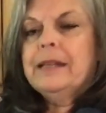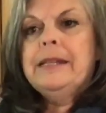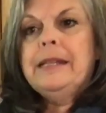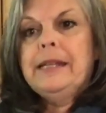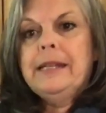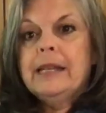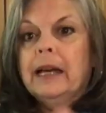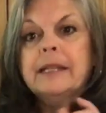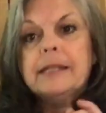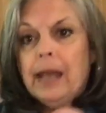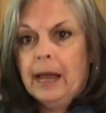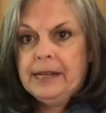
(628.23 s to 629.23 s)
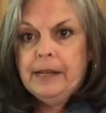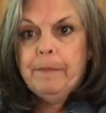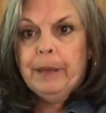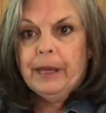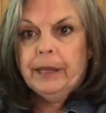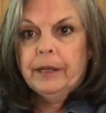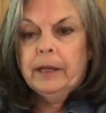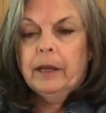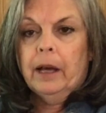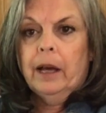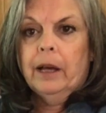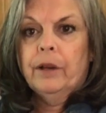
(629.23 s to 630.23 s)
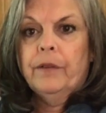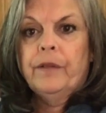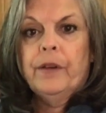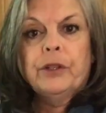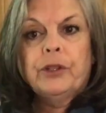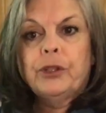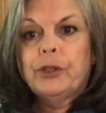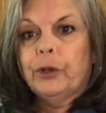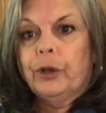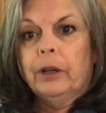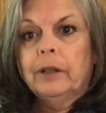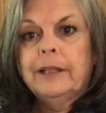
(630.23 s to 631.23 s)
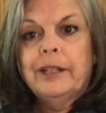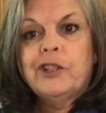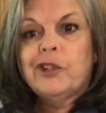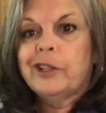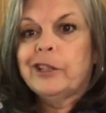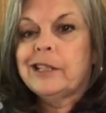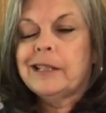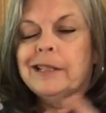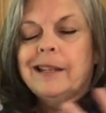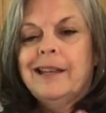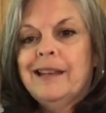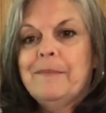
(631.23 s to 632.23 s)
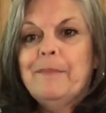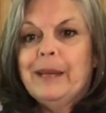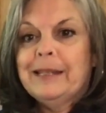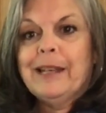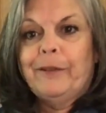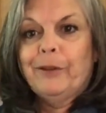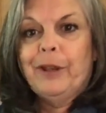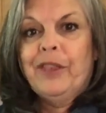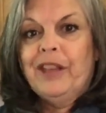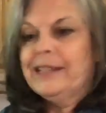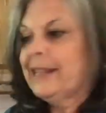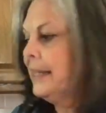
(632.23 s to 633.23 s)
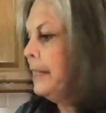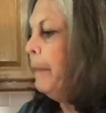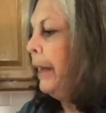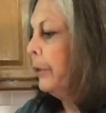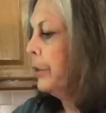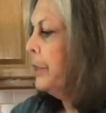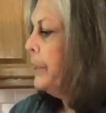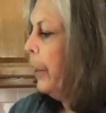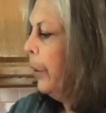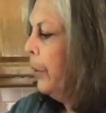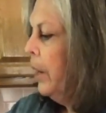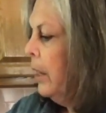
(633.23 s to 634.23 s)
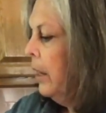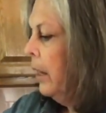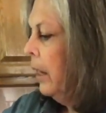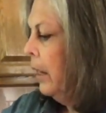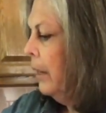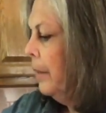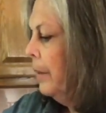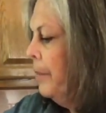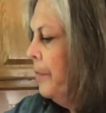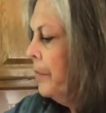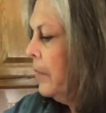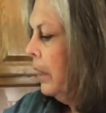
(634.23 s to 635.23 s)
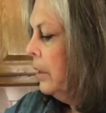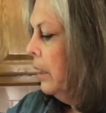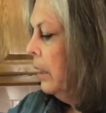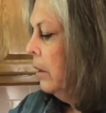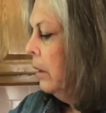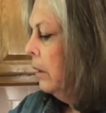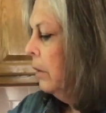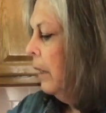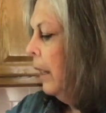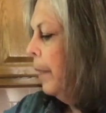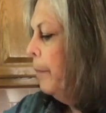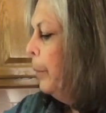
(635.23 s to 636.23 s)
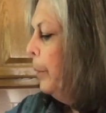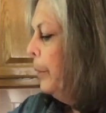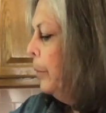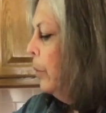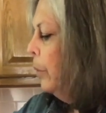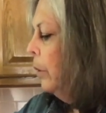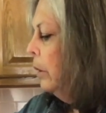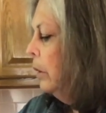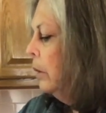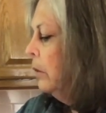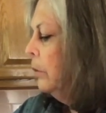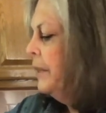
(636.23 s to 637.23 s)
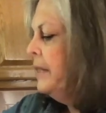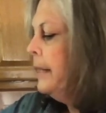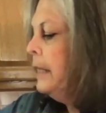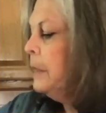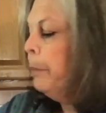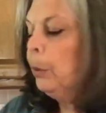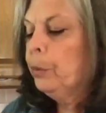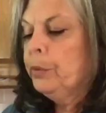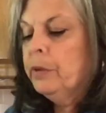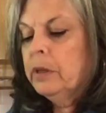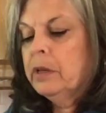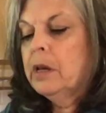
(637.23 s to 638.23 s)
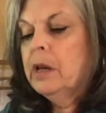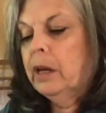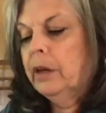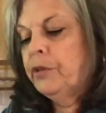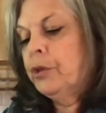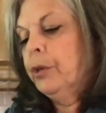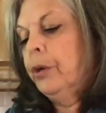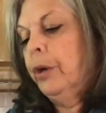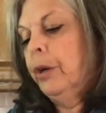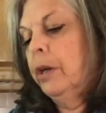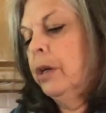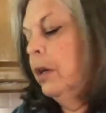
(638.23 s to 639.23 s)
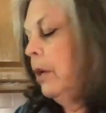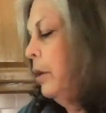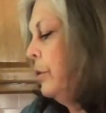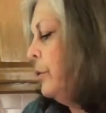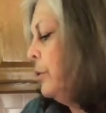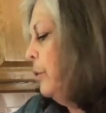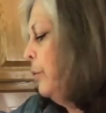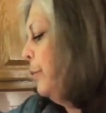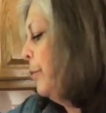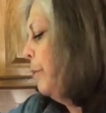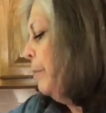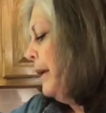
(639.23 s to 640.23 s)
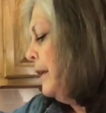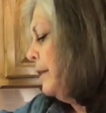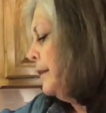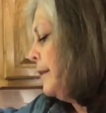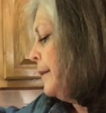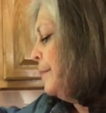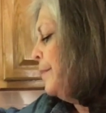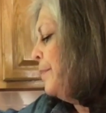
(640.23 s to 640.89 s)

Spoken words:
need a tiny bit of sugar. It just makes everything taste better. So I put 1 teaspoon of sugar to the beans.